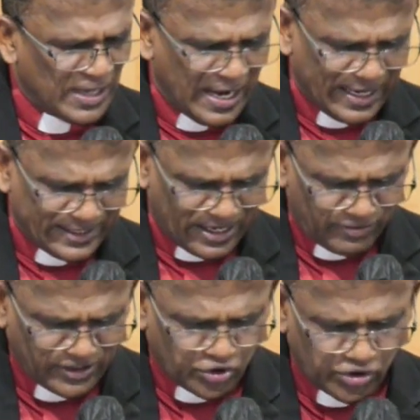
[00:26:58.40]
And I
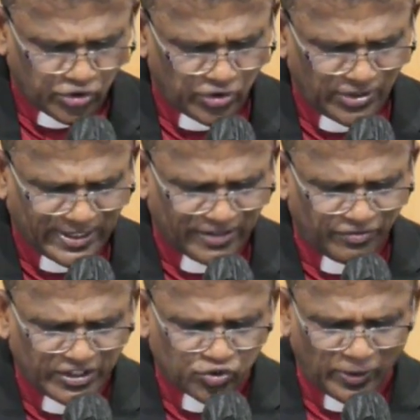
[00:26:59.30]
want you to look at
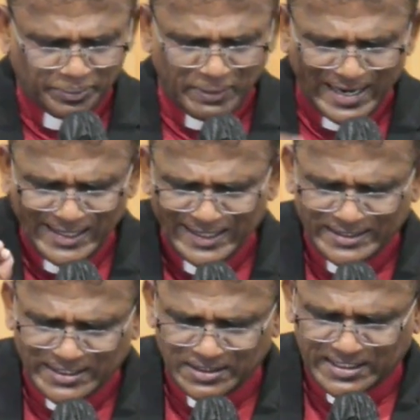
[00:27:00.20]
verse 1. My
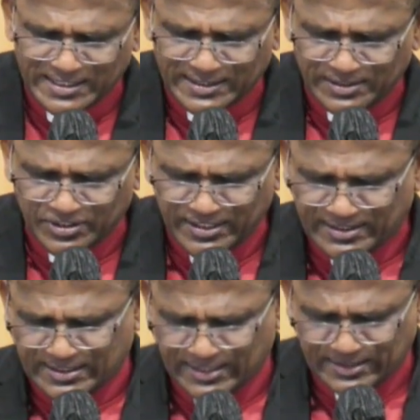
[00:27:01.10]
little children, these
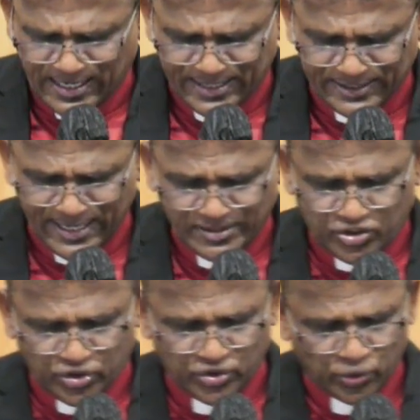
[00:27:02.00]
things I write to you,